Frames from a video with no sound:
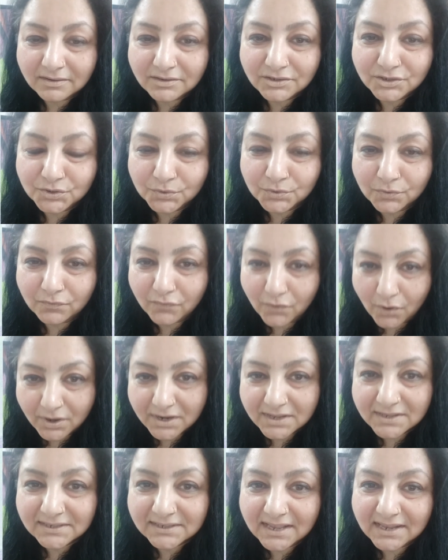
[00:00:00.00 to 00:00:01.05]
to
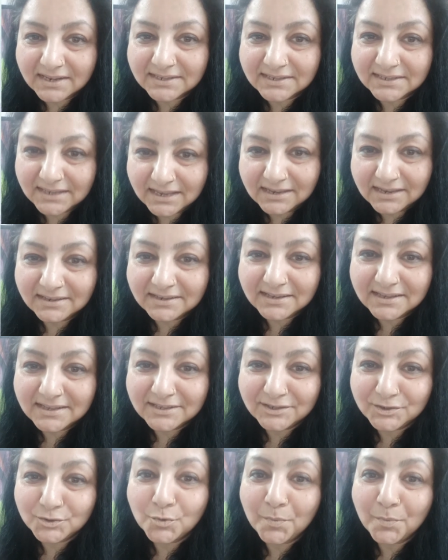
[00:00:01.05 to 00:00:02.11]
Florence and seen
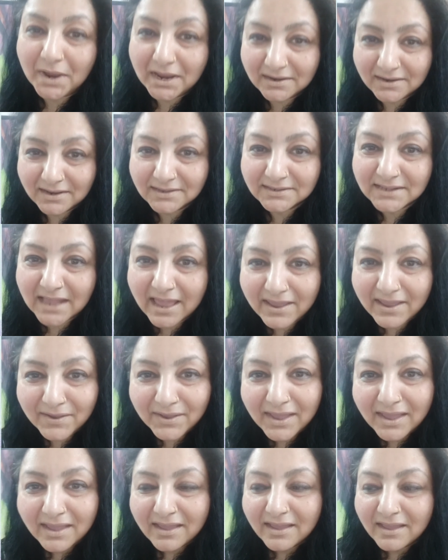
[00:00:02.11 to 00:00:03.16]
these 2 paintings, I
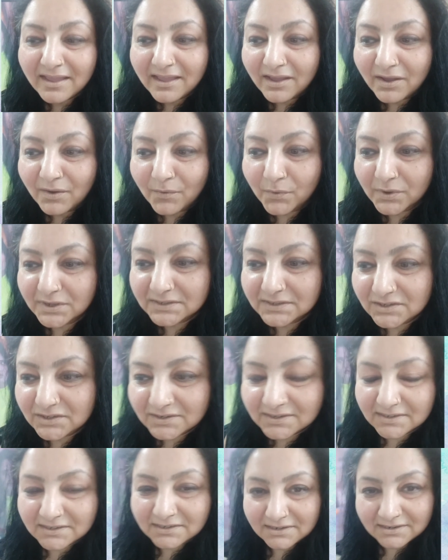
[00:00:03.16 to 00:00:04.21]
was
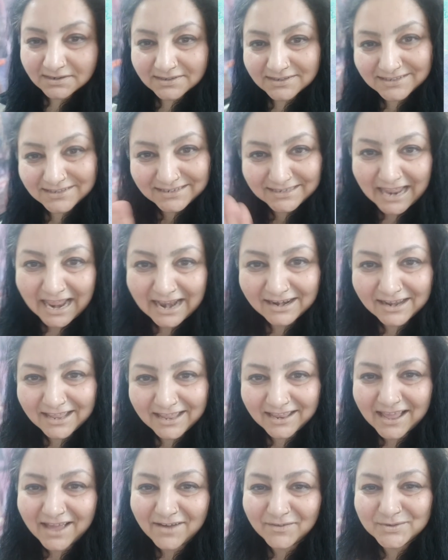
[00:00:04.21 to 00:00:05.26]
just
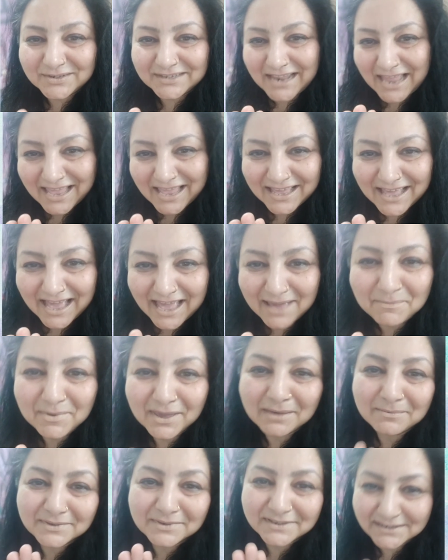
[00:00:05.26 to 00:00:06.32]
standing. I
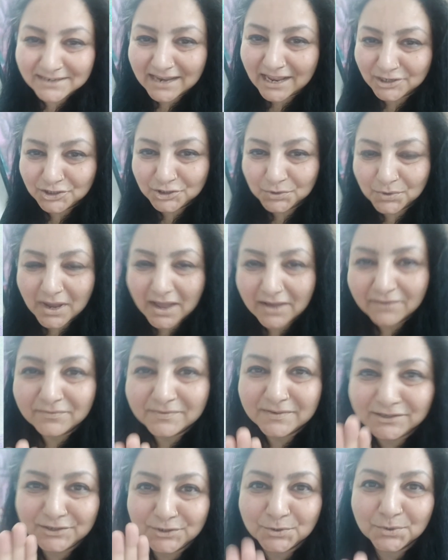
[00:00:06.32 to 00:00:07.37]
became a statue. I've
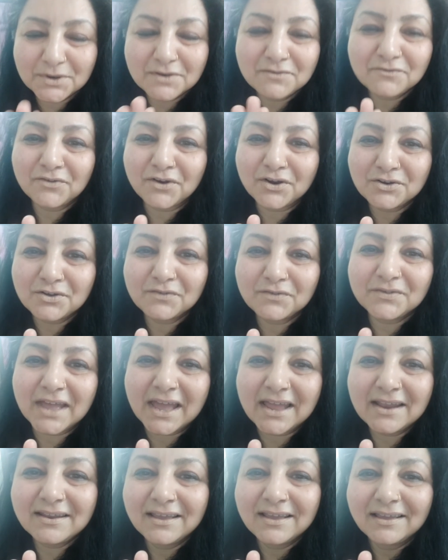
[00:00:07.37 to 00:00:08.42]
stood in front of
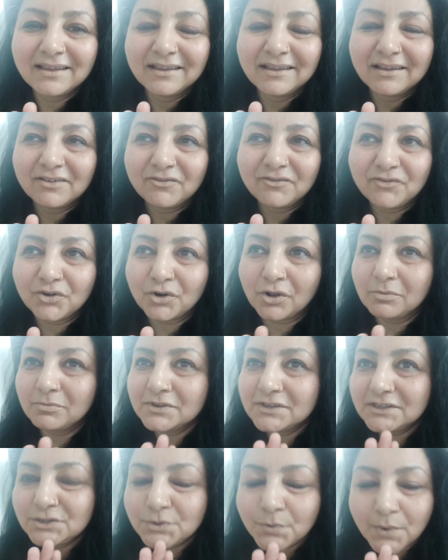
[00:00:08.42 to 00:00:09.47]
that for
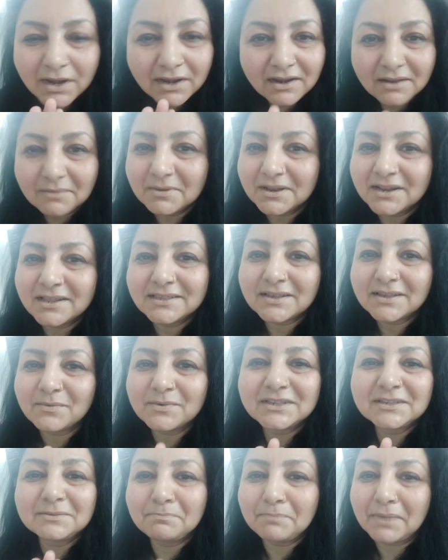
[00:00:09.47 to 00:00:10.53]
almost 20 minutes. I
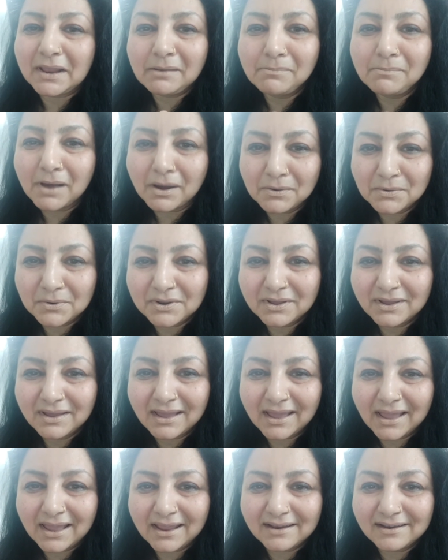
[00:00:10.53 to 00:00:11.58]
was spellbound,
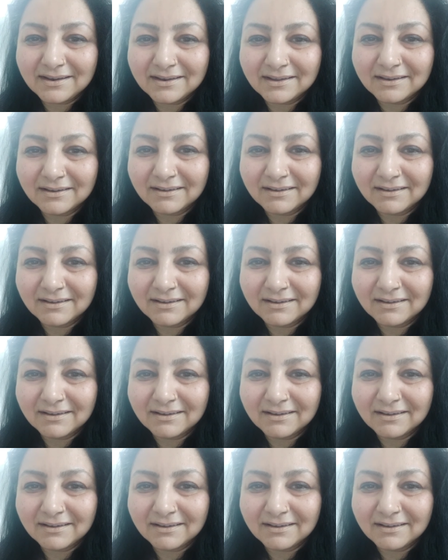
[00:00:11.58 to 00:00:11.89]
and